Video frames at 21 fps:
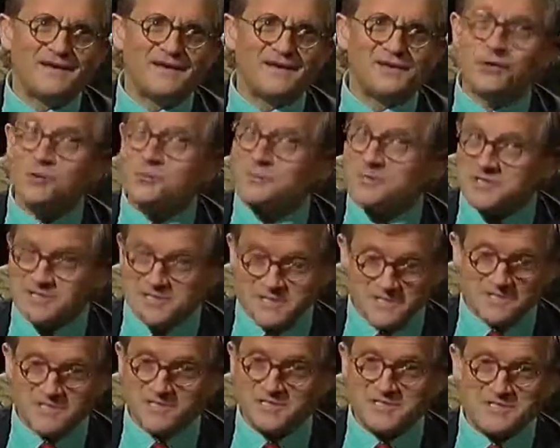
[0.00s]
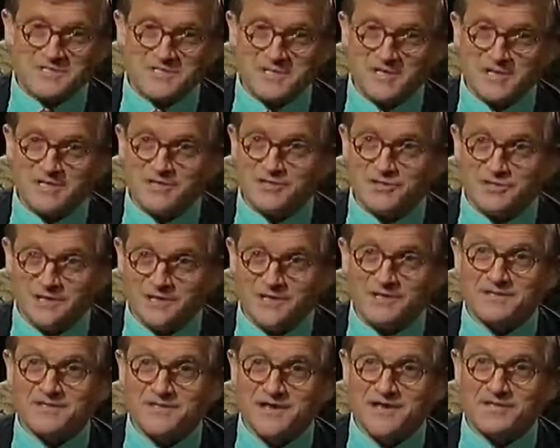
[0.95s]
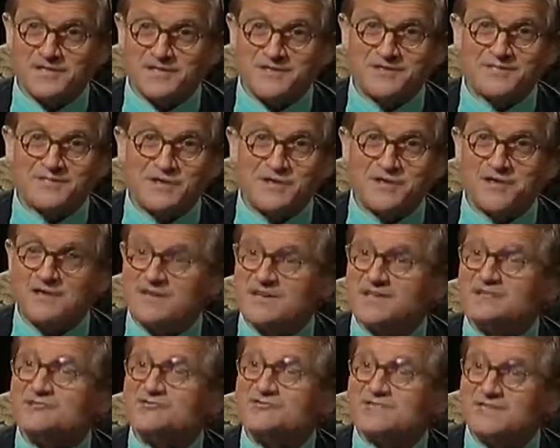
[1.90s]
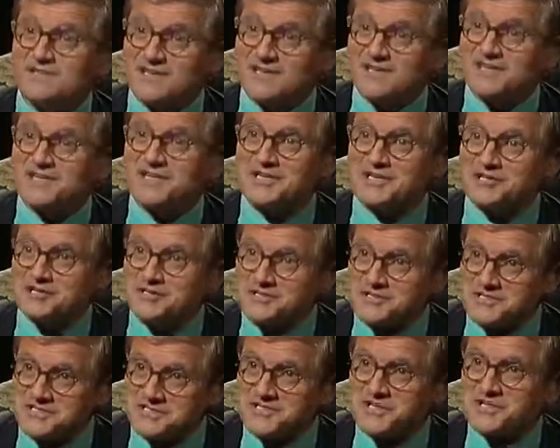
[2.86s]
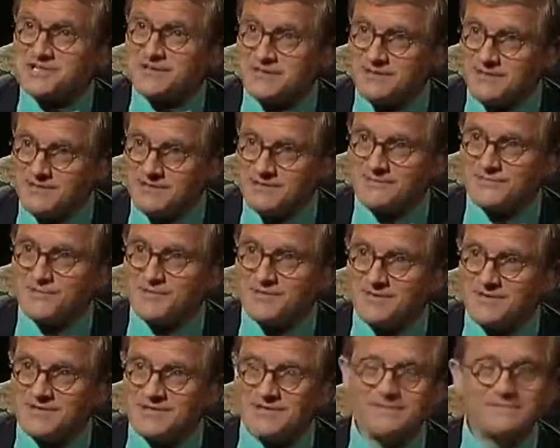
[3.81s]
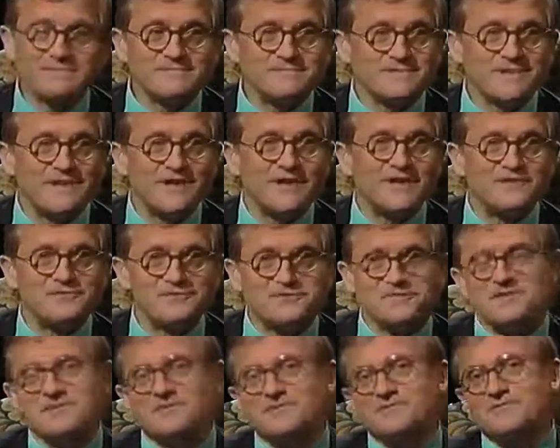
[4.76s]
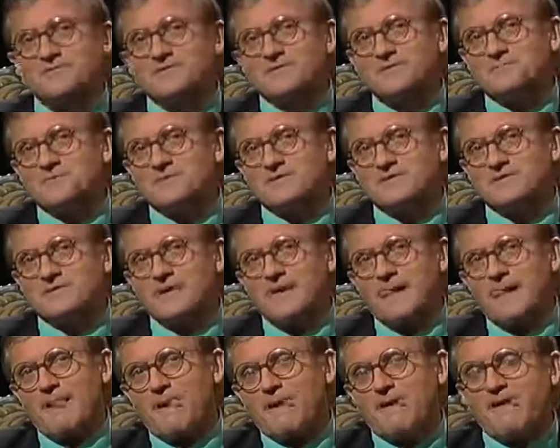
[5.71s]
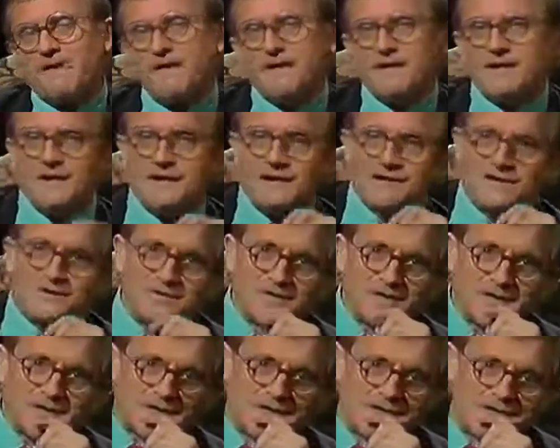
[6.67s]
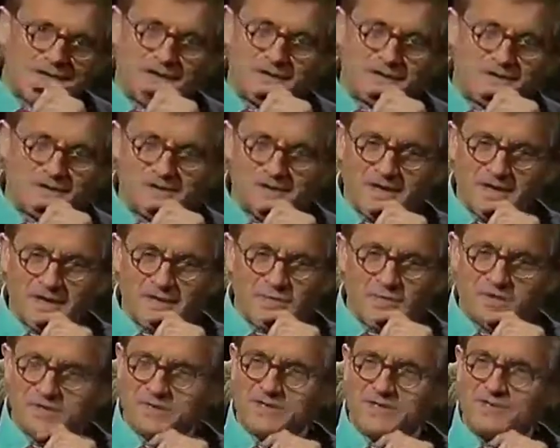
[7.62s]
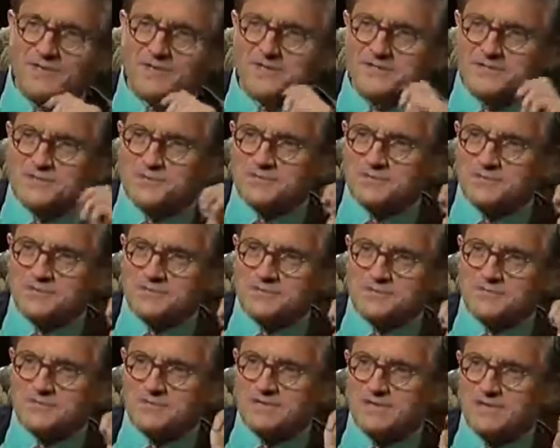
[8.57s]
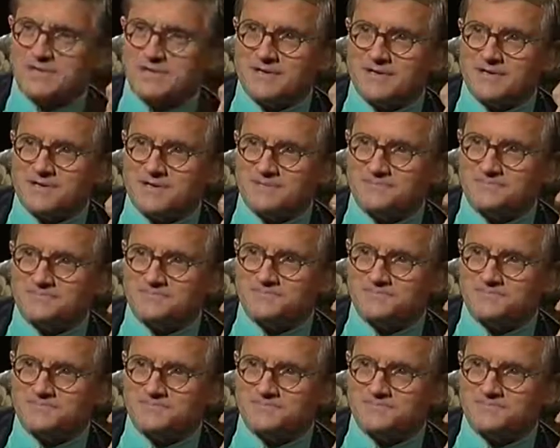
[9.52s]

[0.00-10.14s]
Nobody studies light and shade. Now, it's actually a very interesting thing to study, really, chiaroscuro, but I don't think anybody at art school would do that now.